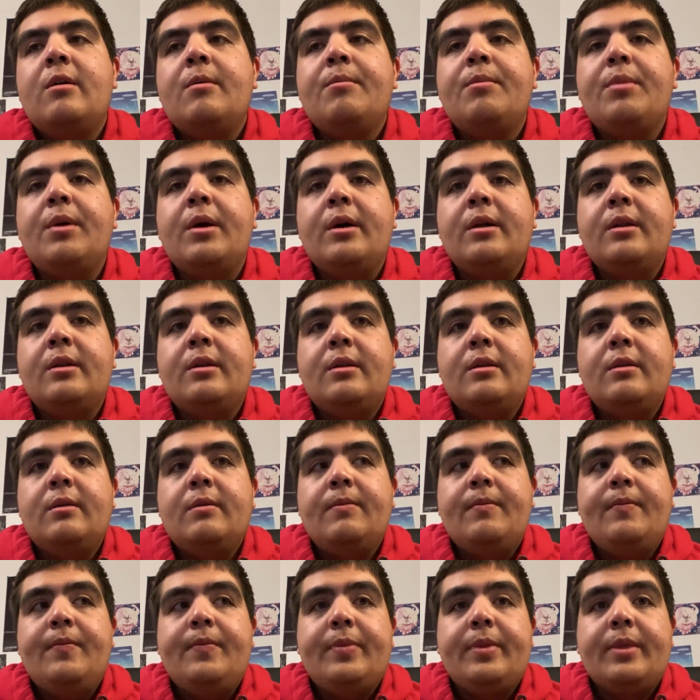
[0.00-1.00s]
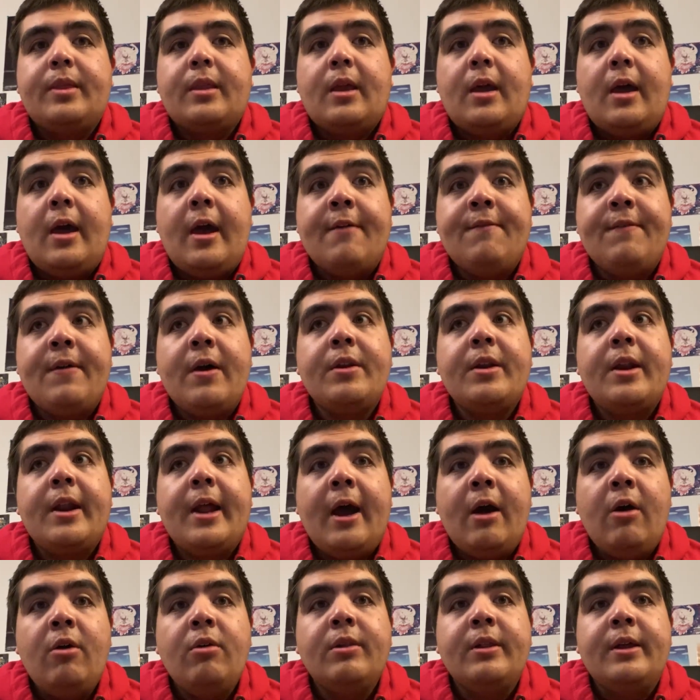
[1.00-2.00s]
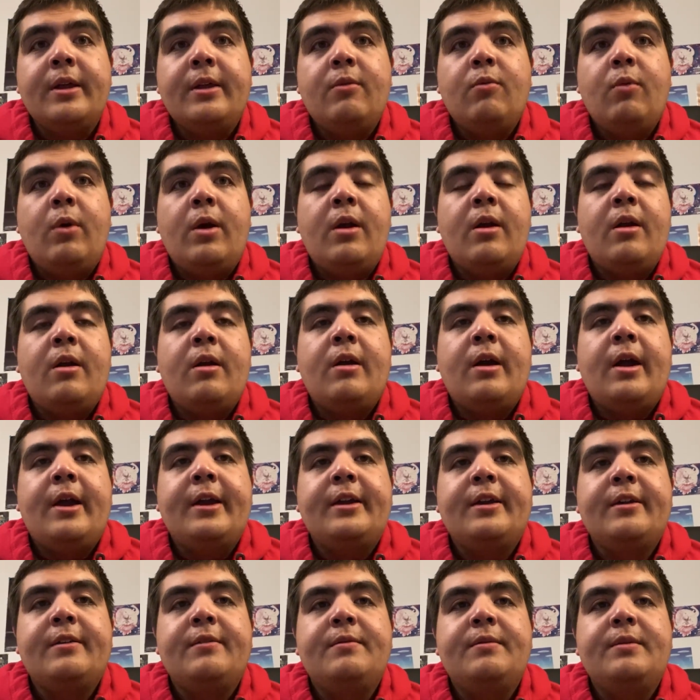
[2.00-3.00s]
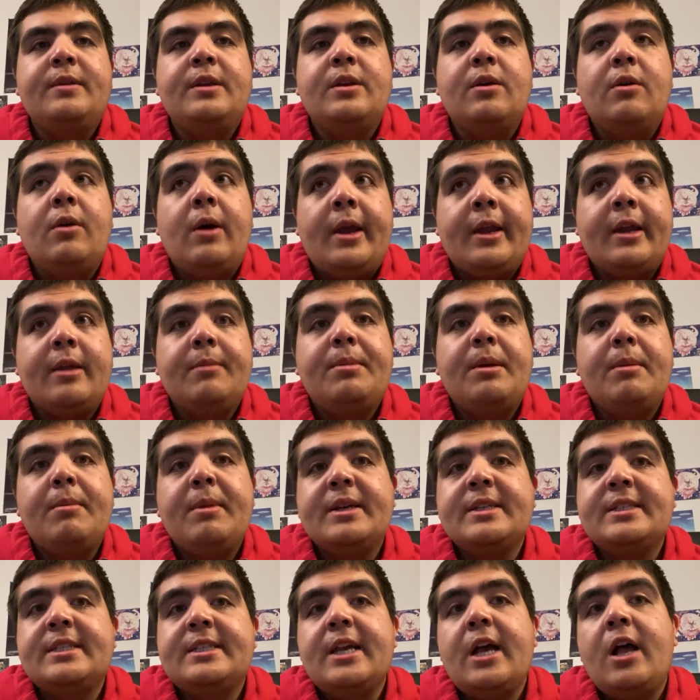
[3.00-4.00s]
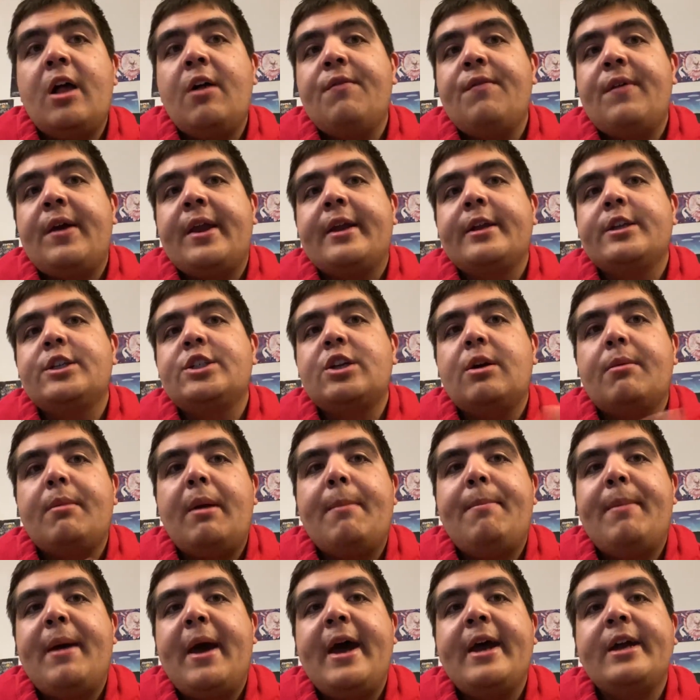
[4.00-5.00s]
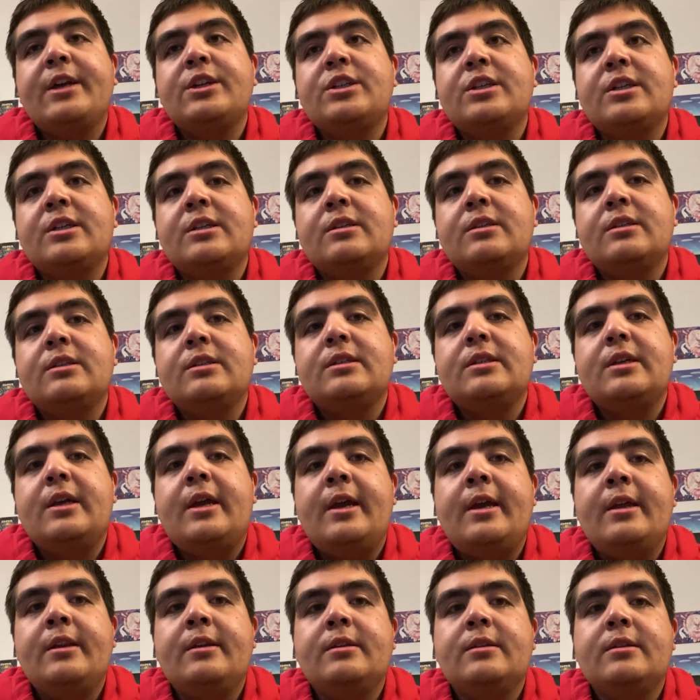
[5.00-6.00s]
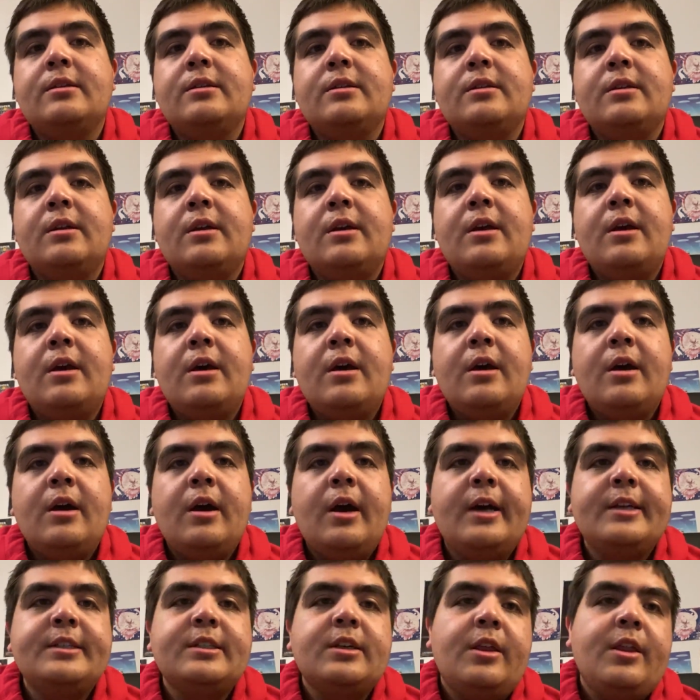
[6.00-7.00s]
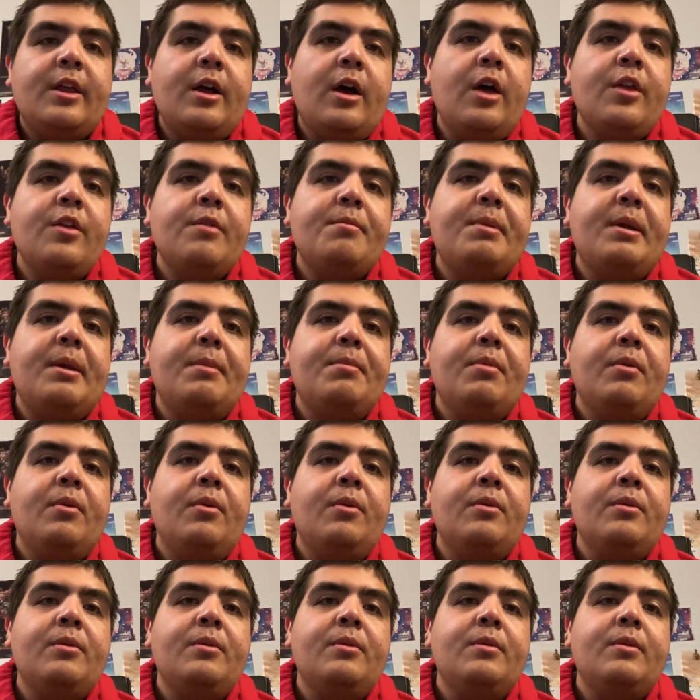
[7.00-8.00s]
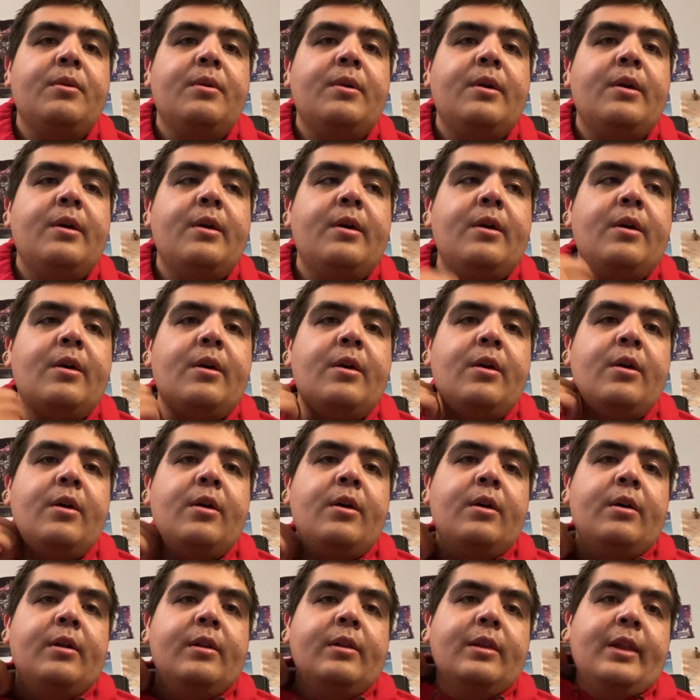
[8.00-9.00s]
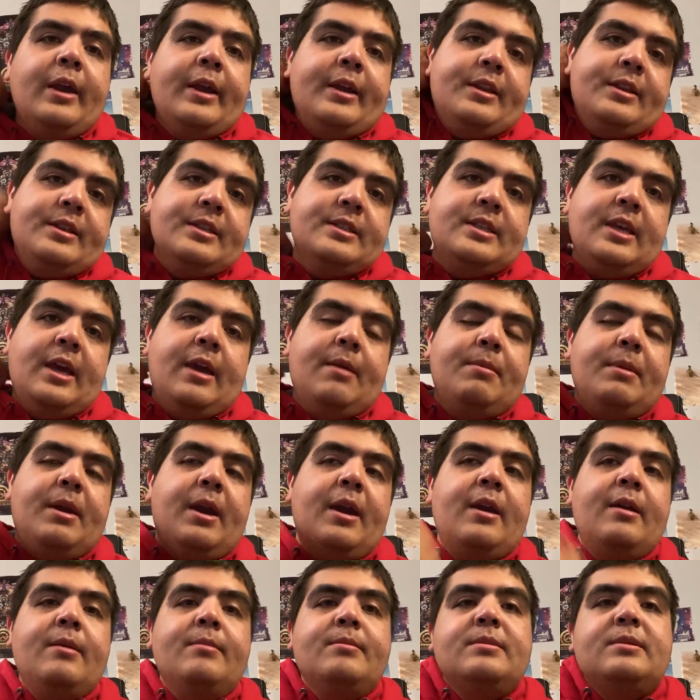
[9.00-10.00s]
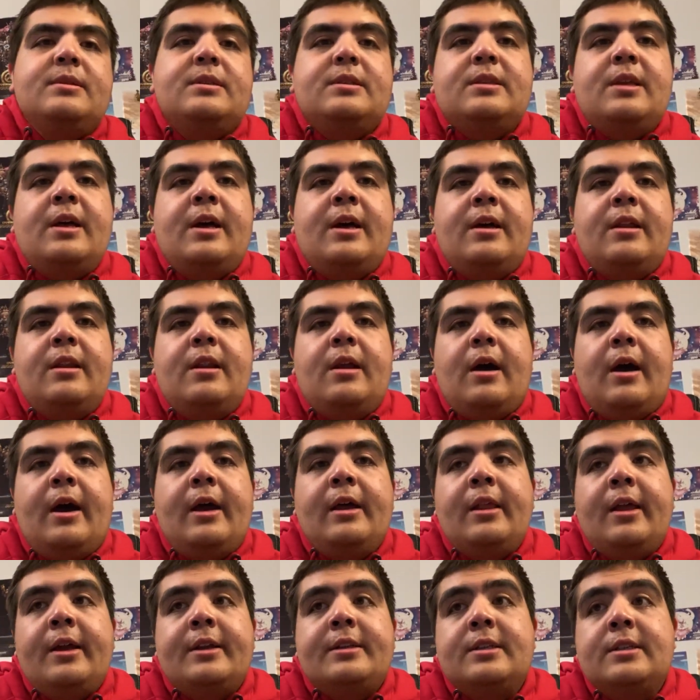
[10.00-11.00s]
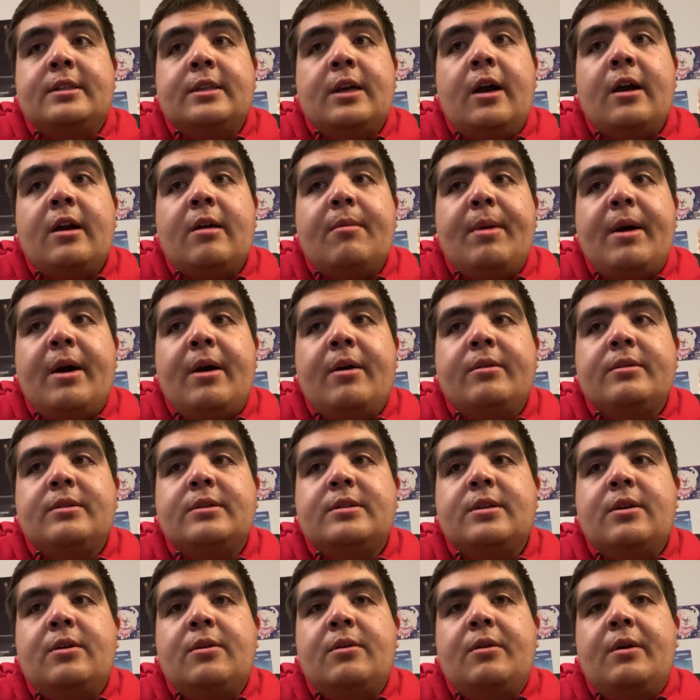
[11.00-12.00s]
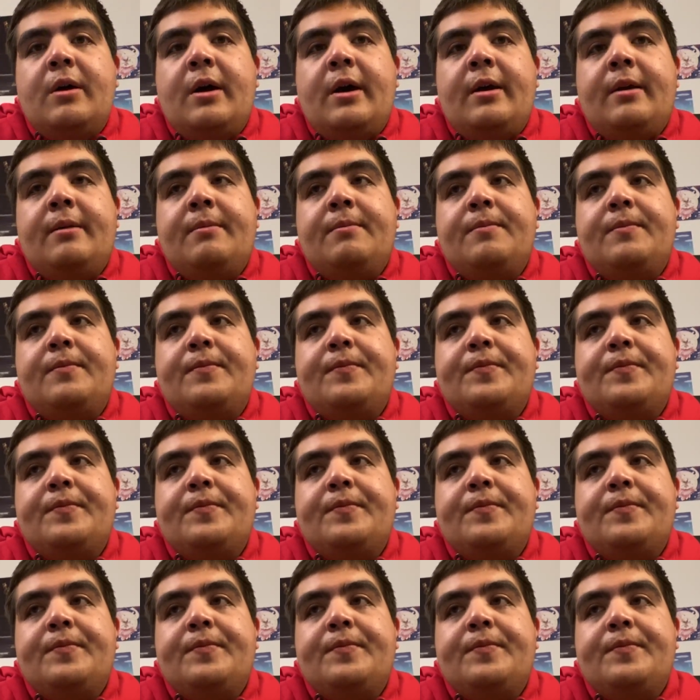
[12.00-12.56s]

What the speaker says: But I found an outlet where I could be myself, I could share my passions, and I saw that other people liked the same games that I like to talk about, so I